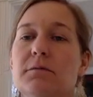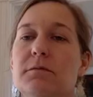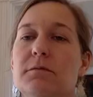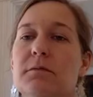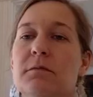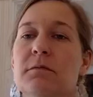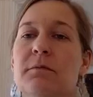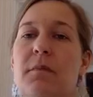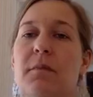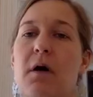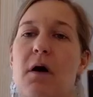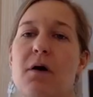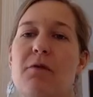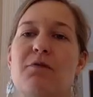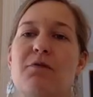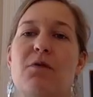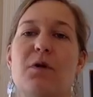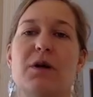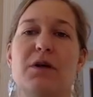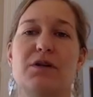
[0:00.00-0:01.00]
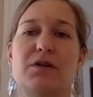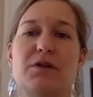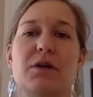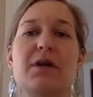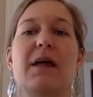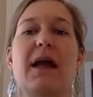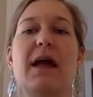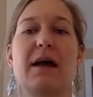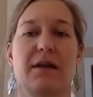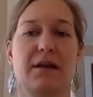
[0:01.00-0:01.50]
And
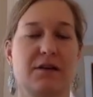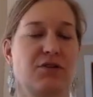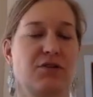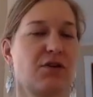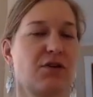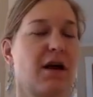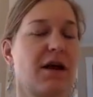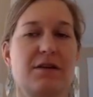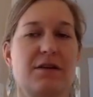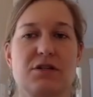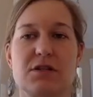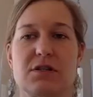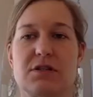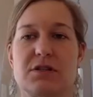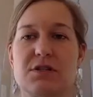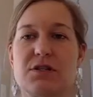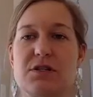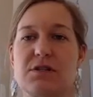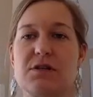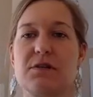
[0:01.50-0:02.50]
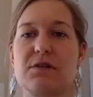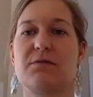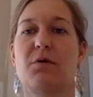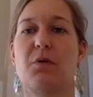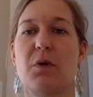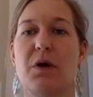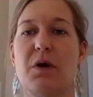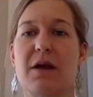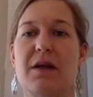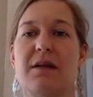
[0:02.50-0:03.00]
try just
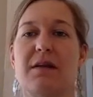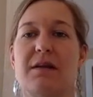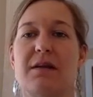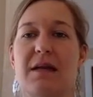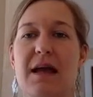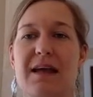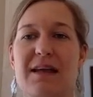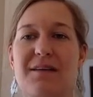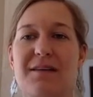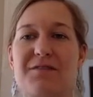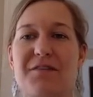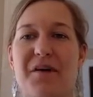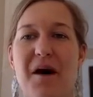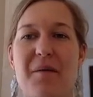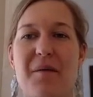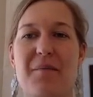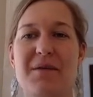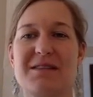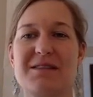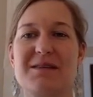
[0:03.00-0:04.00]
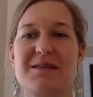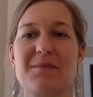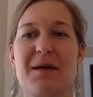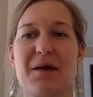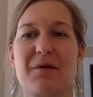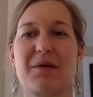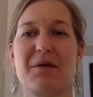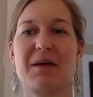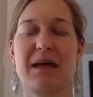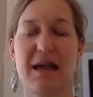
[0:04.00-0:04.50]
avoid negative comments
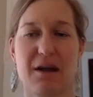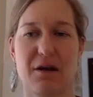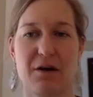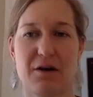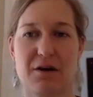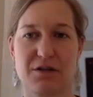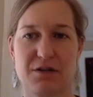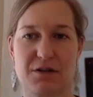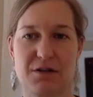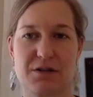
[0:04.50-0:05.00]
about character.